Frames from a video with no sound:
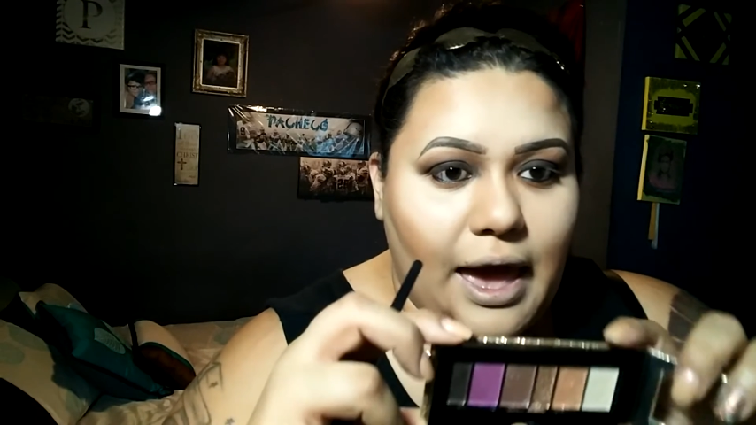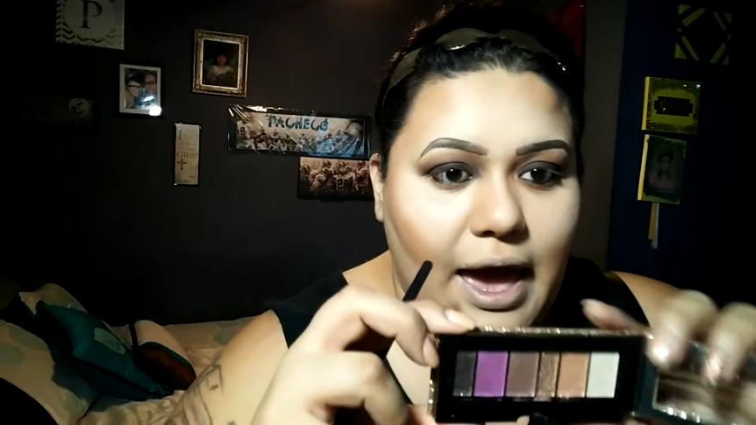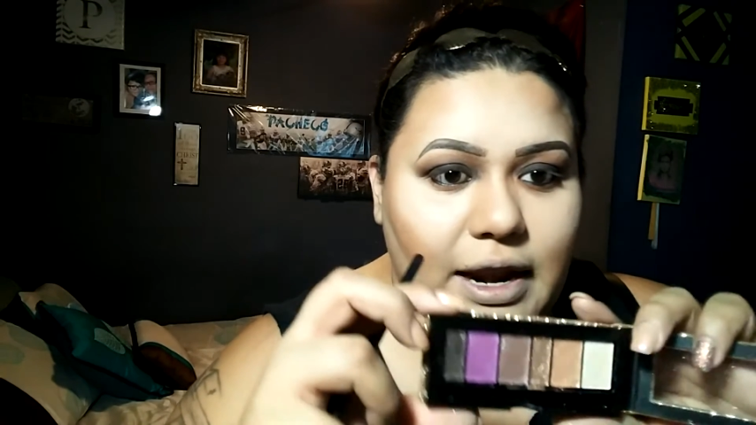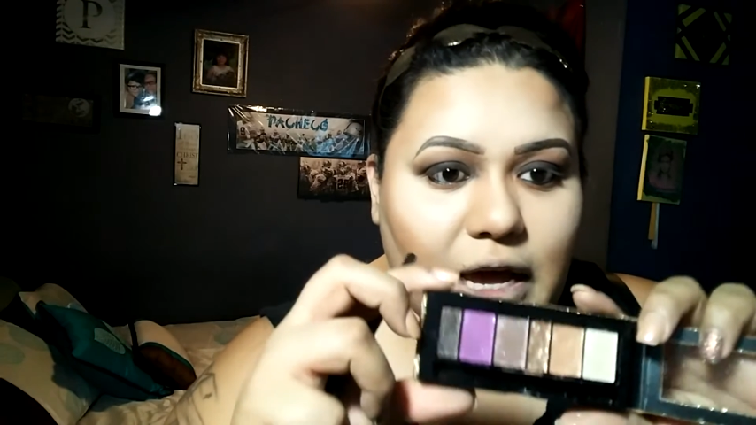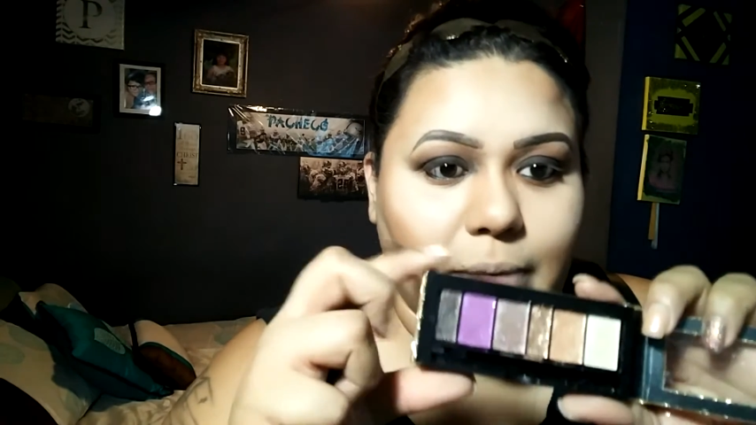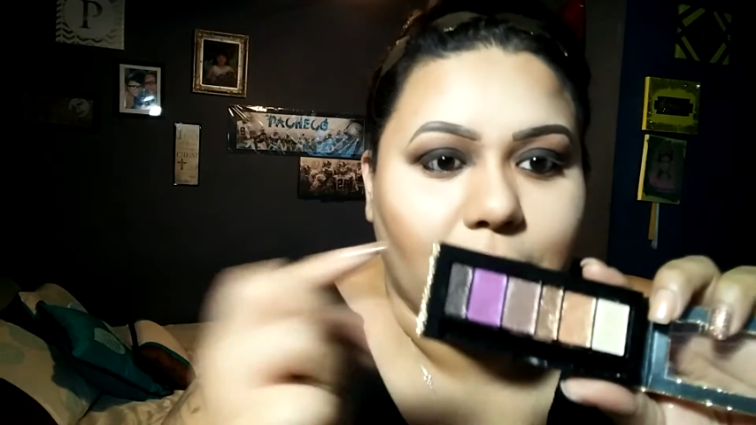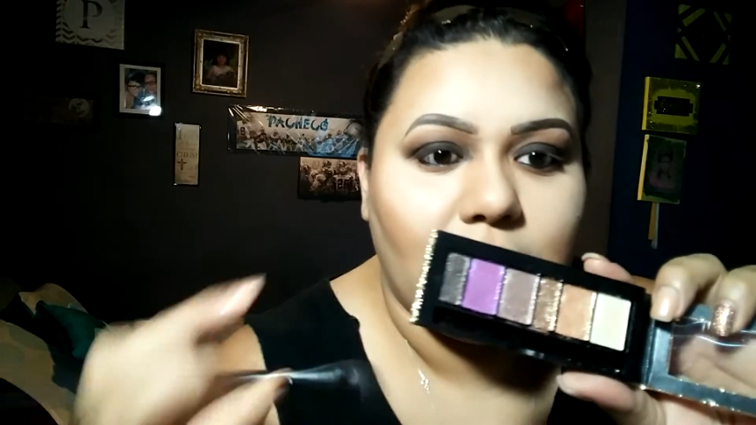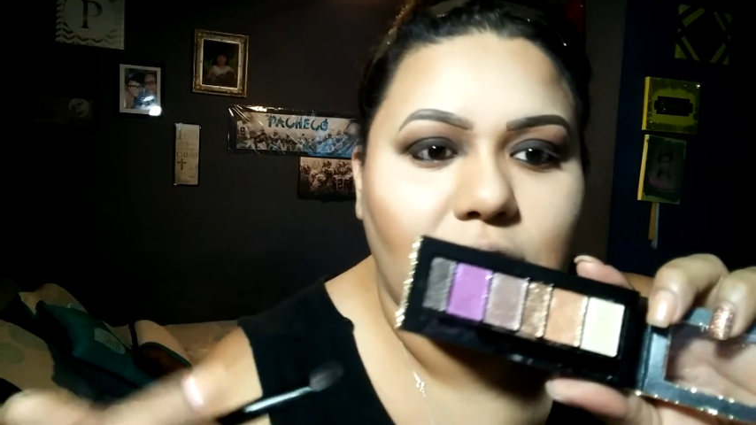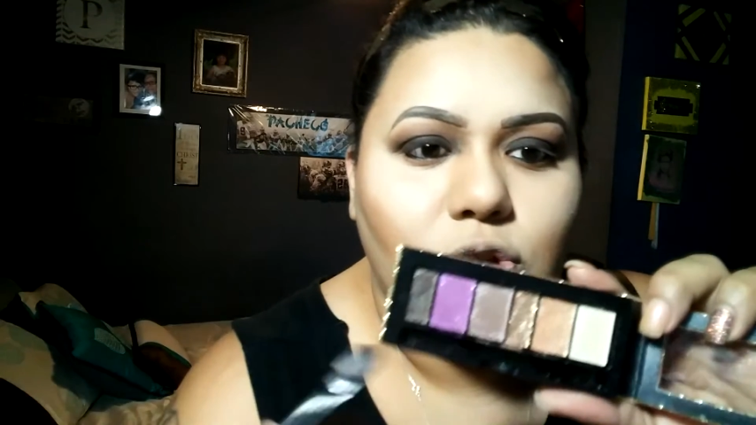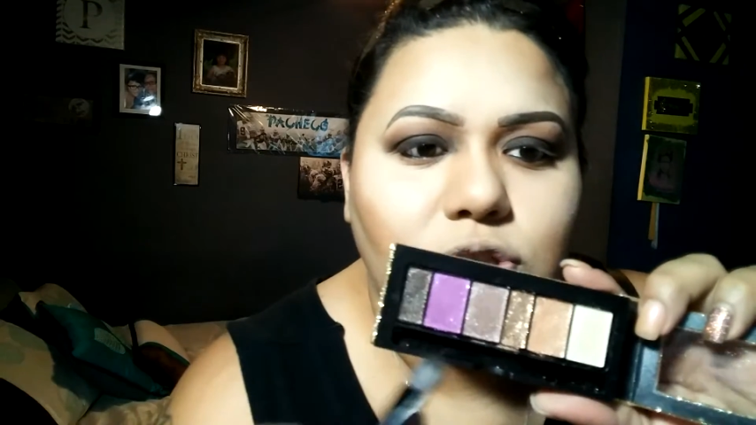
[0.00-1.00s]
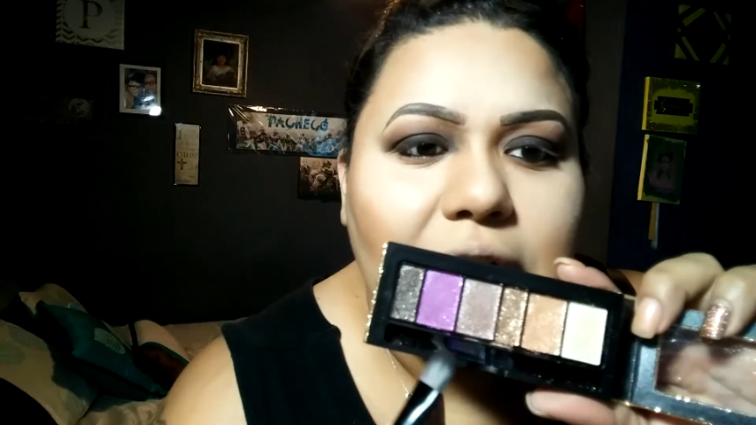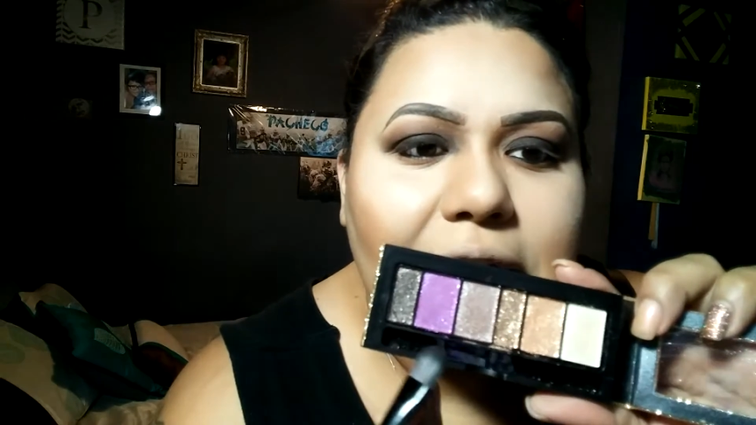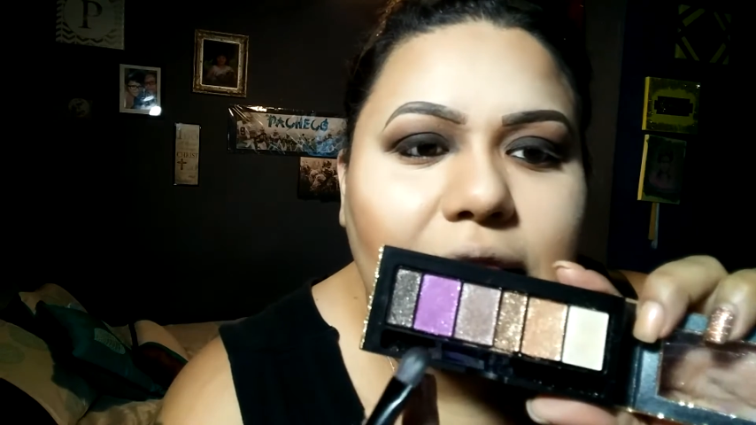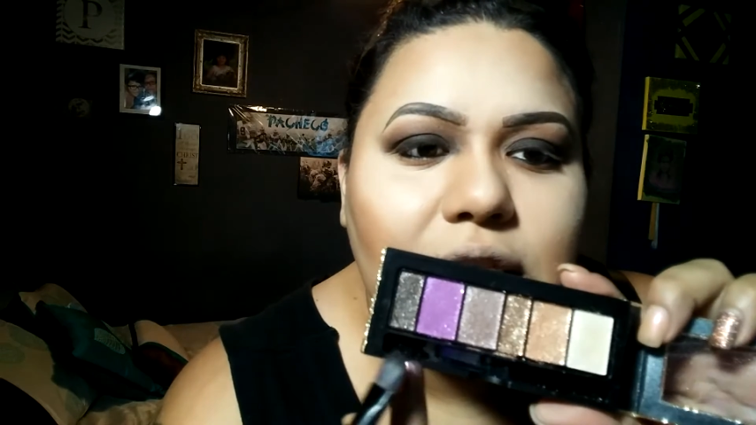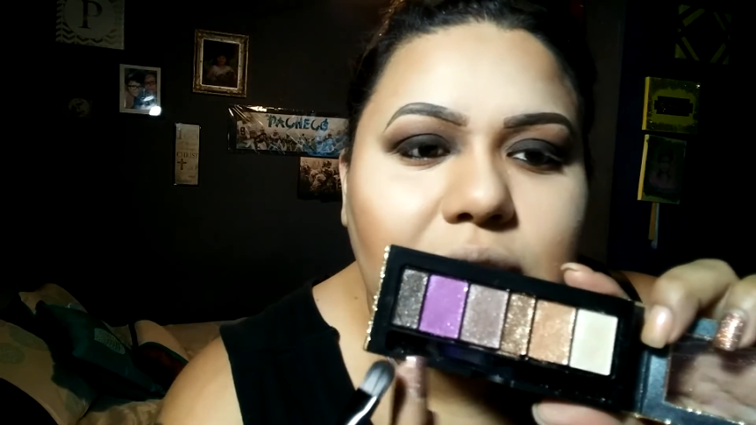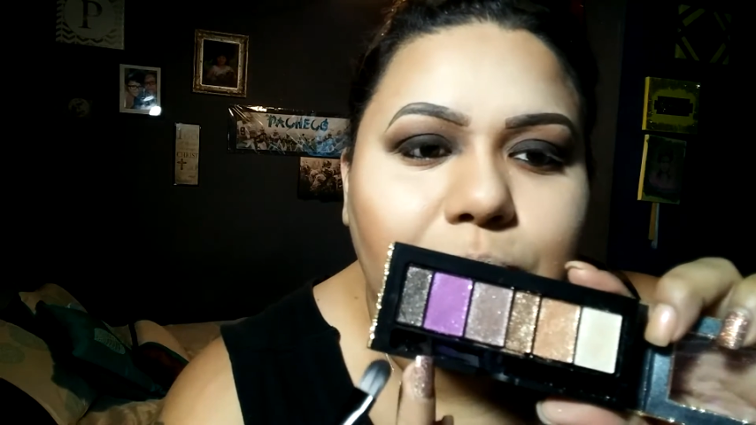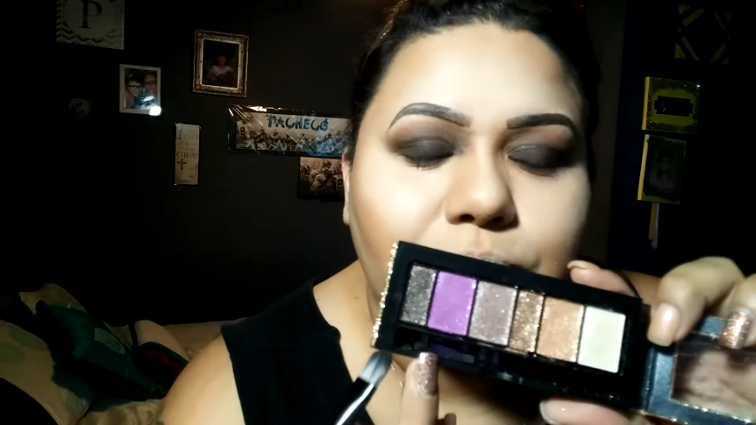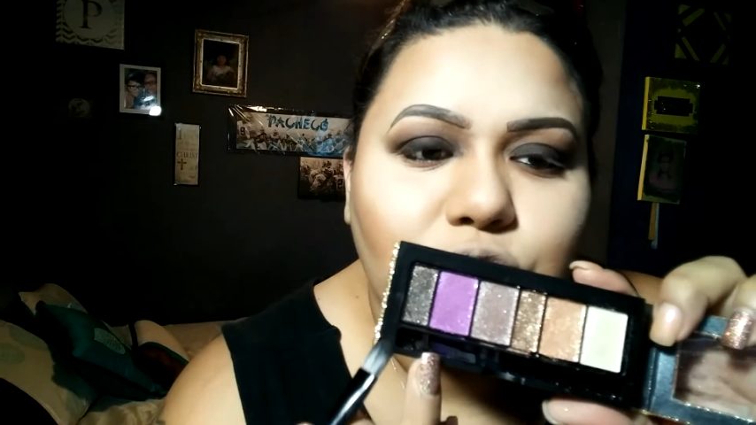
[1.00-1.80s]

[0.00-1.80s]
And I'm going to use like this